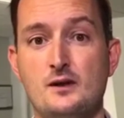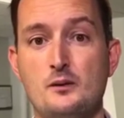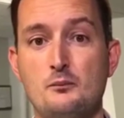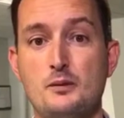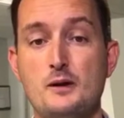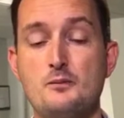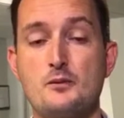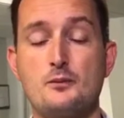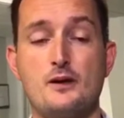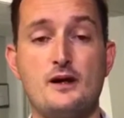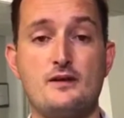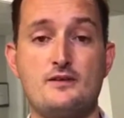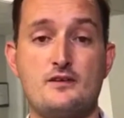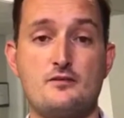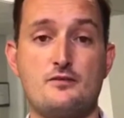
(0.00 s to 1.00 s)
Be
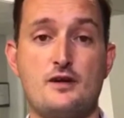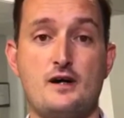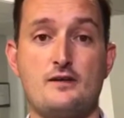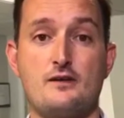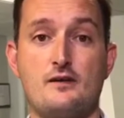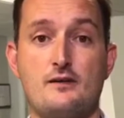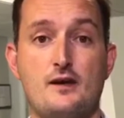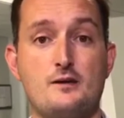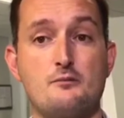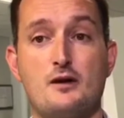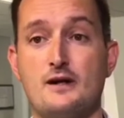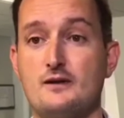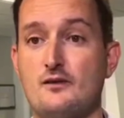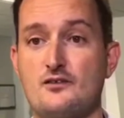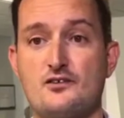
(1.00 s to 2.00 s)
prepared to the fact that they
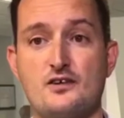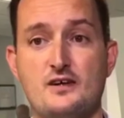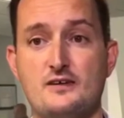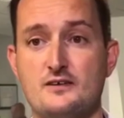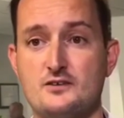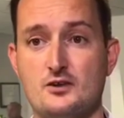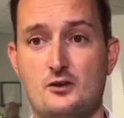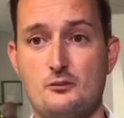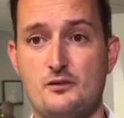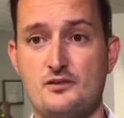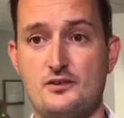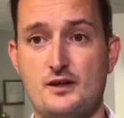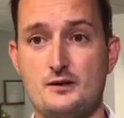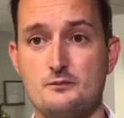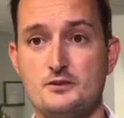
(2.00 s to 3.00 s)
might not see the job the
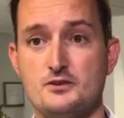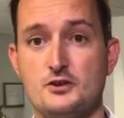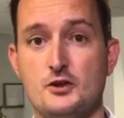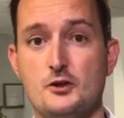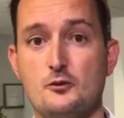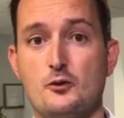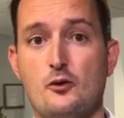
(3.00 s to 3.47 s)
same as you,